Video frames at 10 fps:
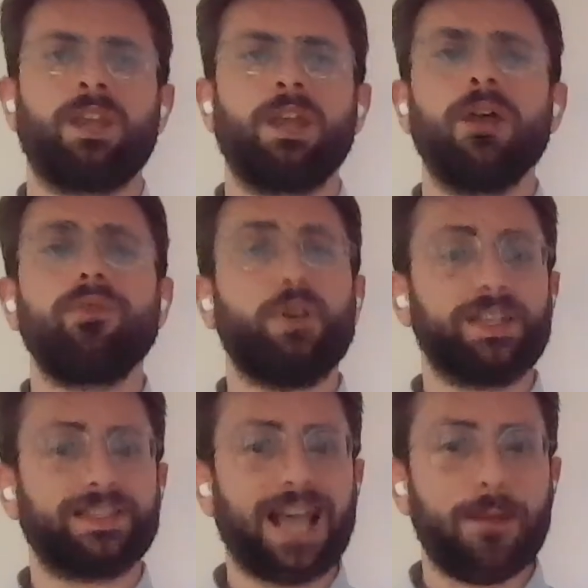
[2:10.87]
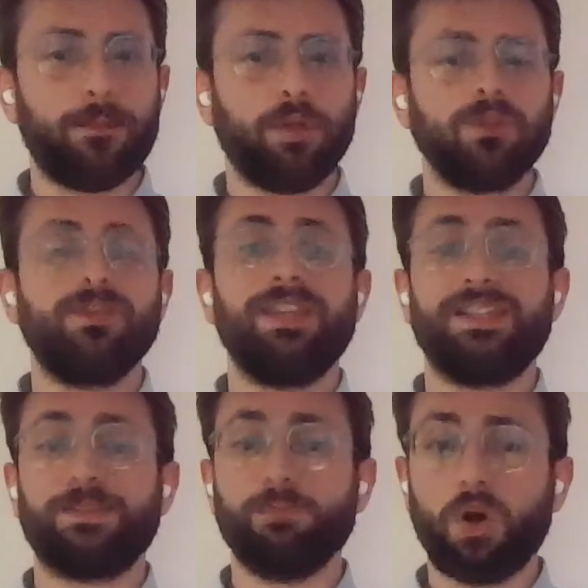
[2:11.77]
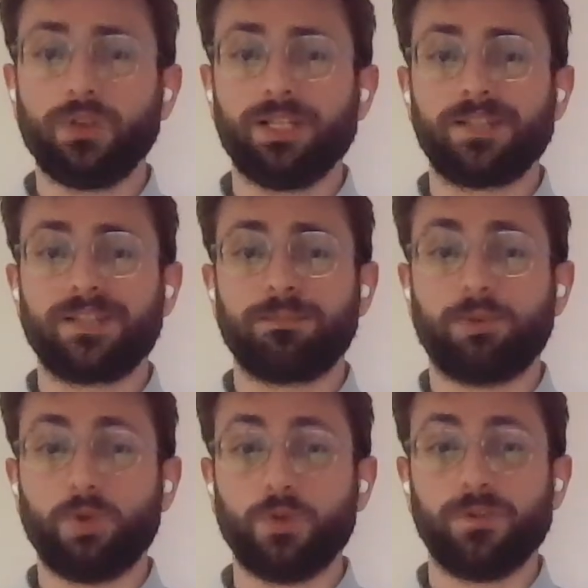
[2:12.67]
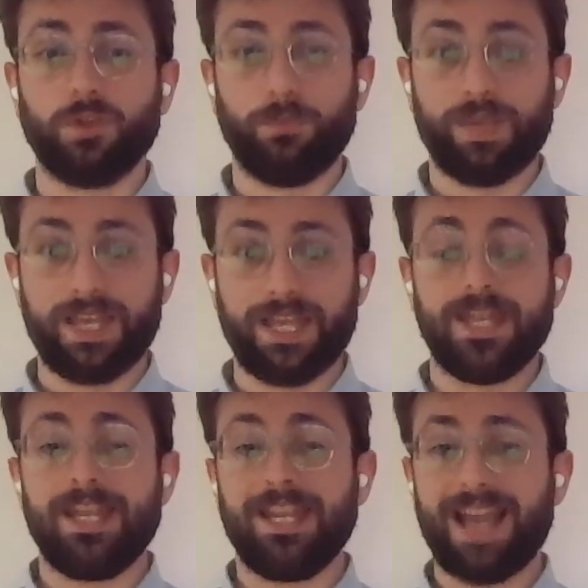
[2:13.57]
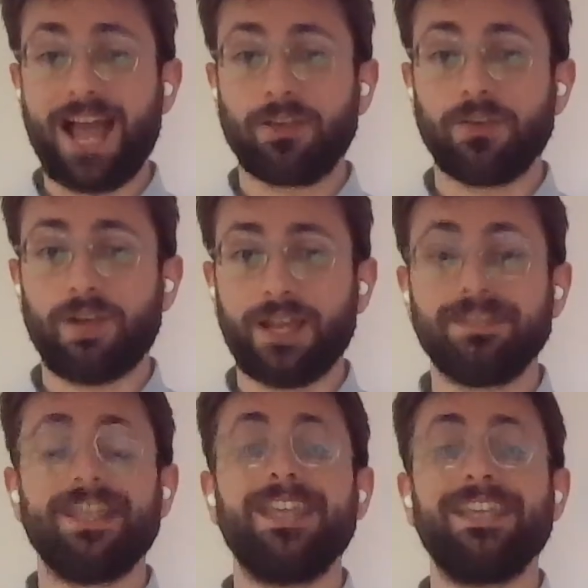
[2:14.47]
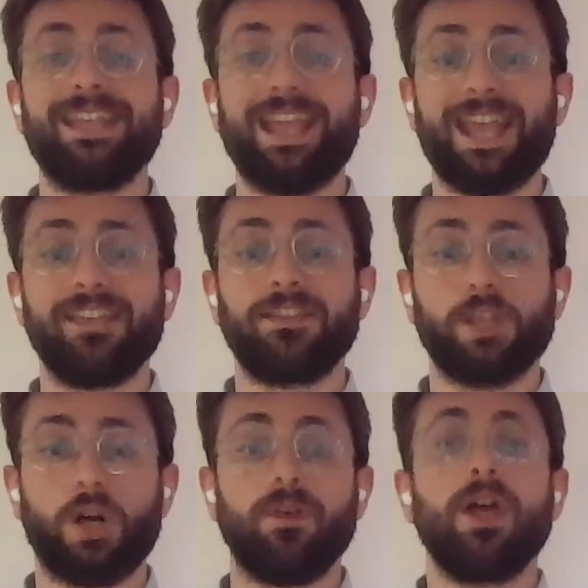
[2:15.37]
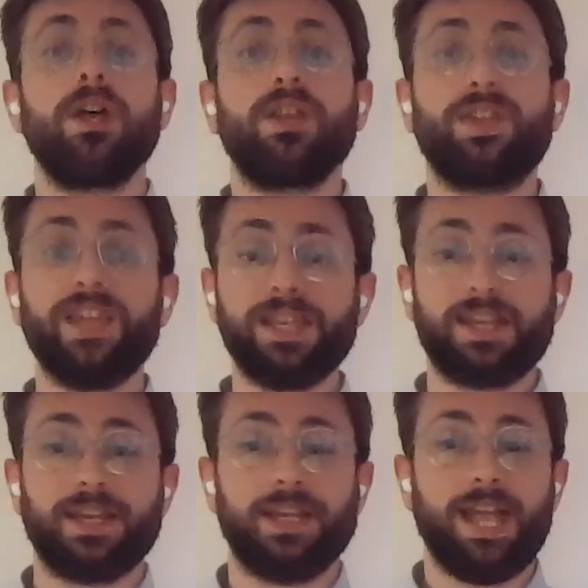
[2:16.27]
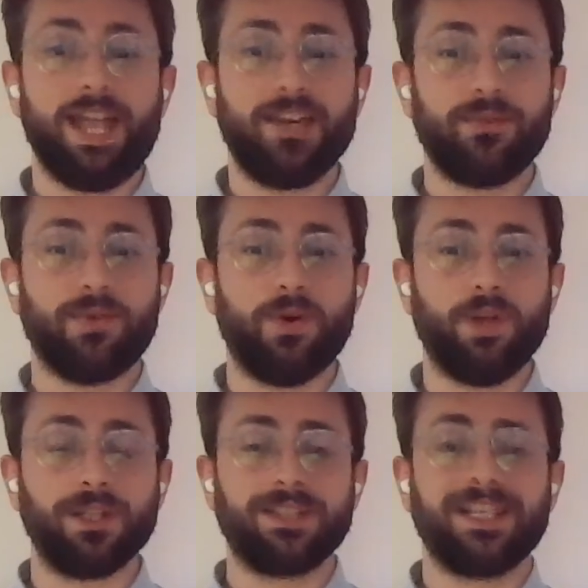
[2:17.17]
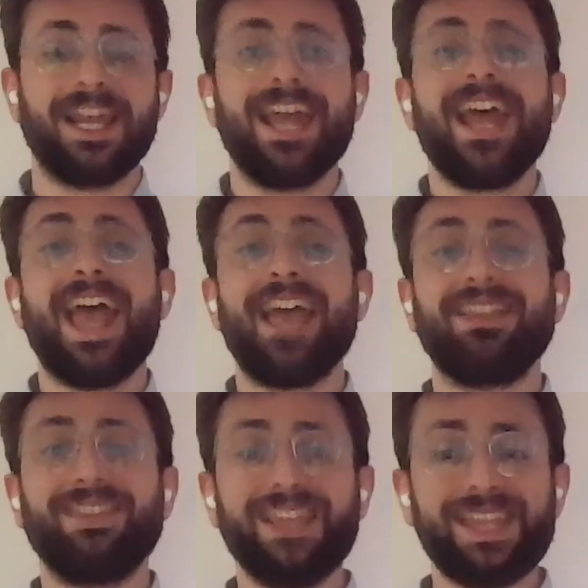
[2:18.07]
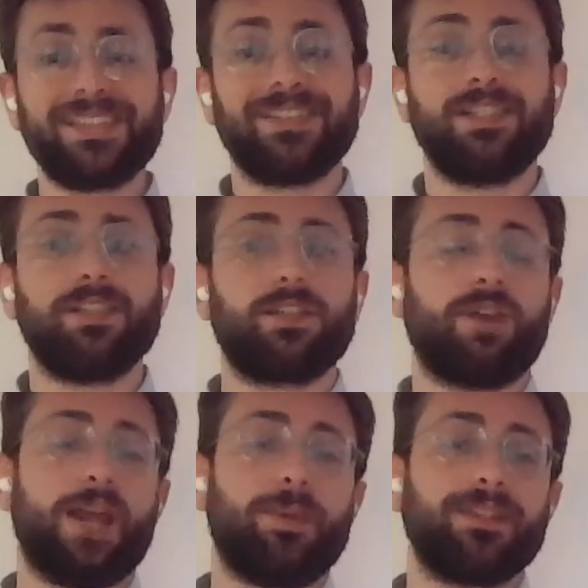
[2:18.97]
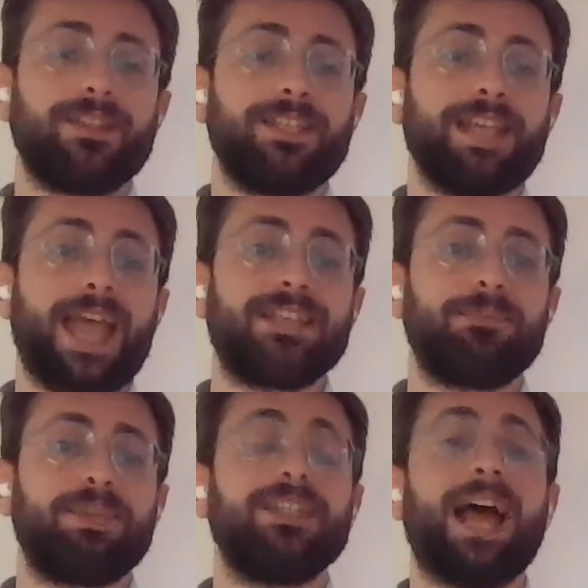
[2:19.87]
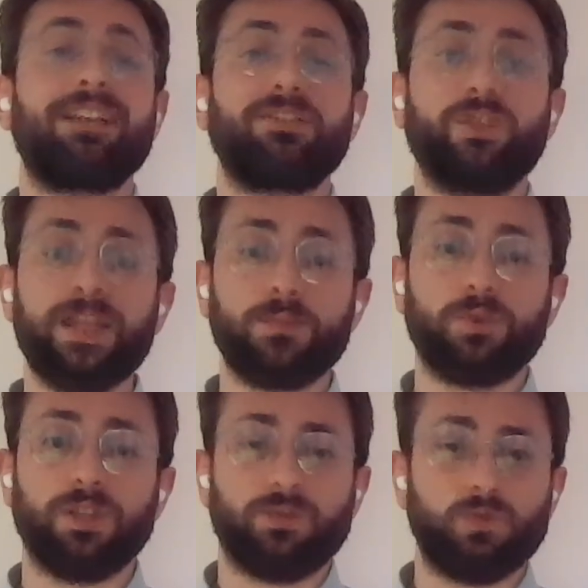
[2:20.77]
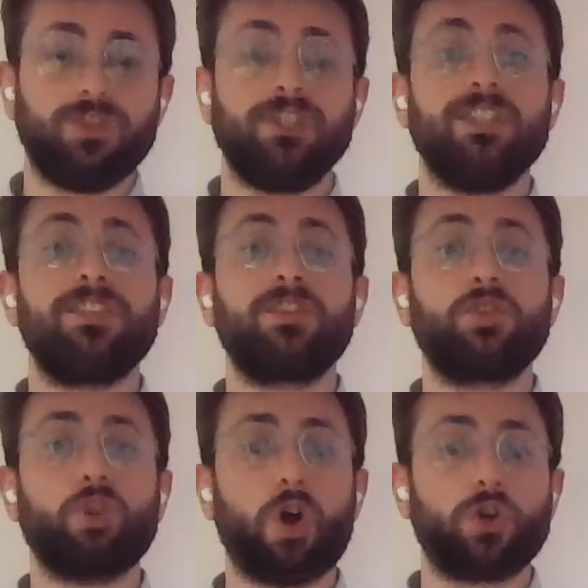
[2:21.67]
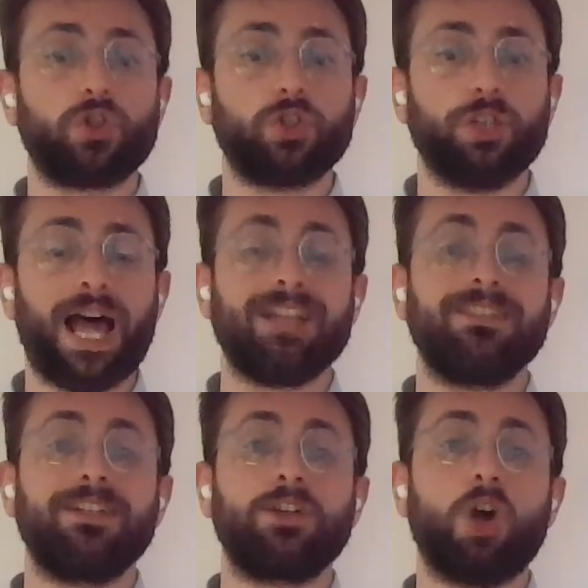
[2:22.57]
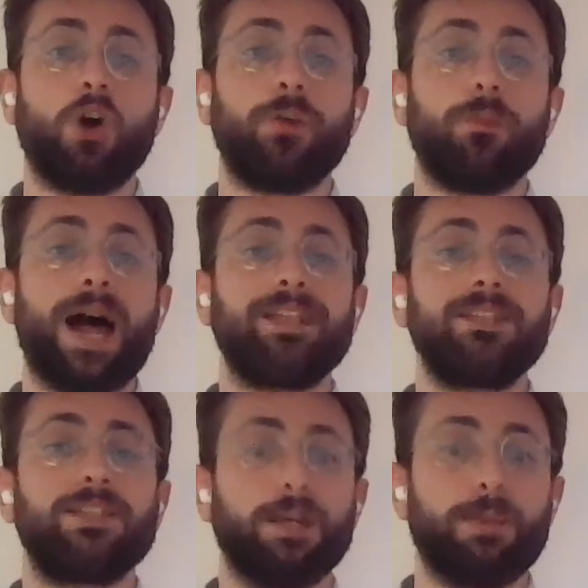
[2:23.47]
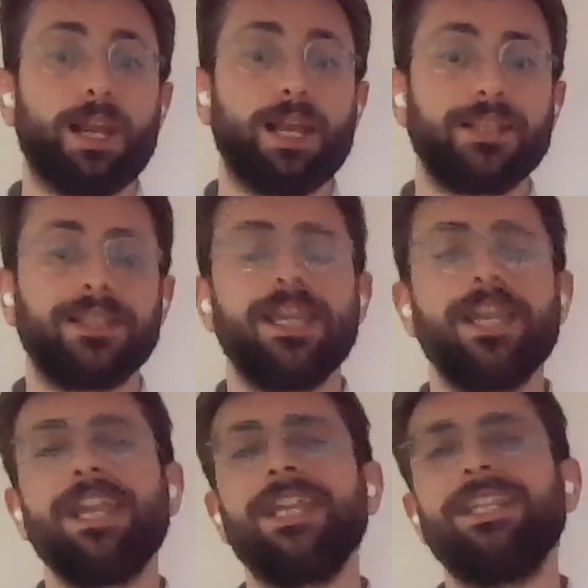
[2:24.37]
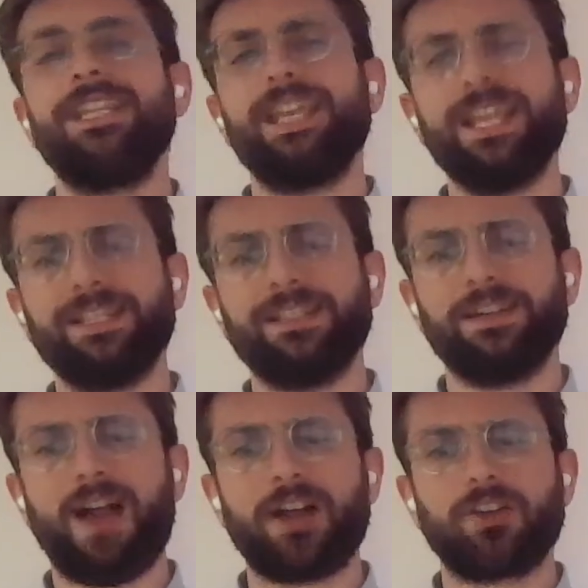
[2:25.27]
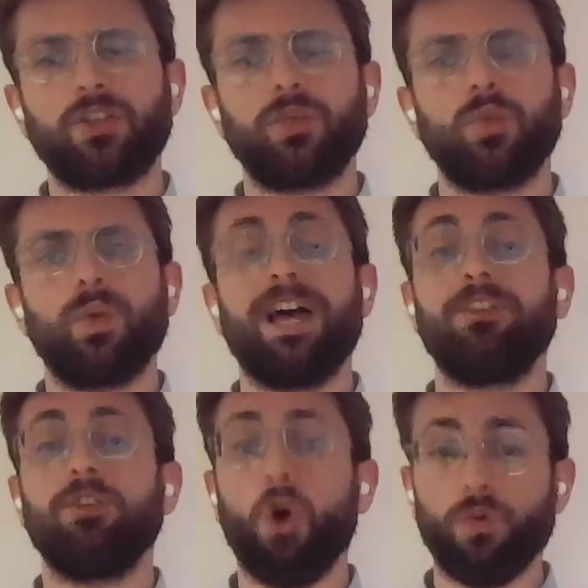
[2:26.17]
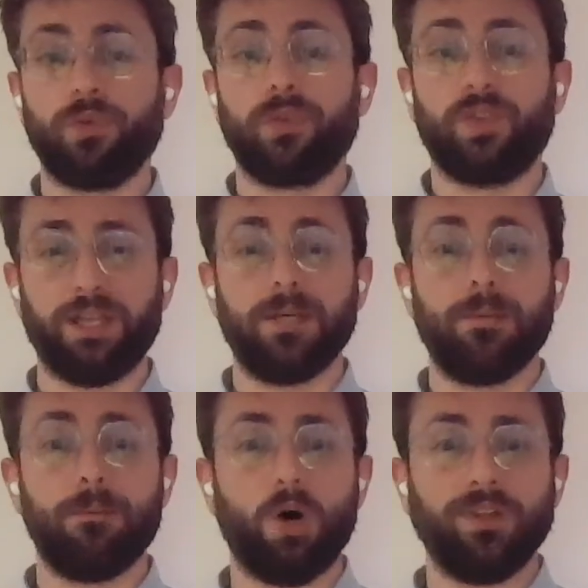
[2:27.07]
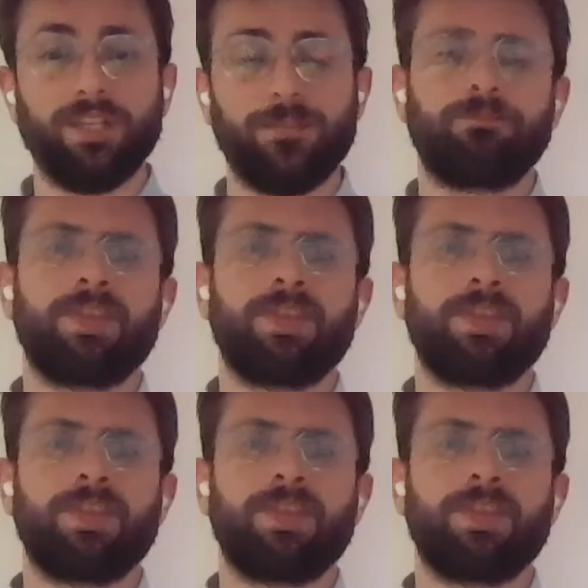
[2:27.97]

For example, these models prove to be inaccurate in case of thick airfoils, and this discrepancy has been attributed to the distortion undergone by turbulence in the interaction with a non-thin body.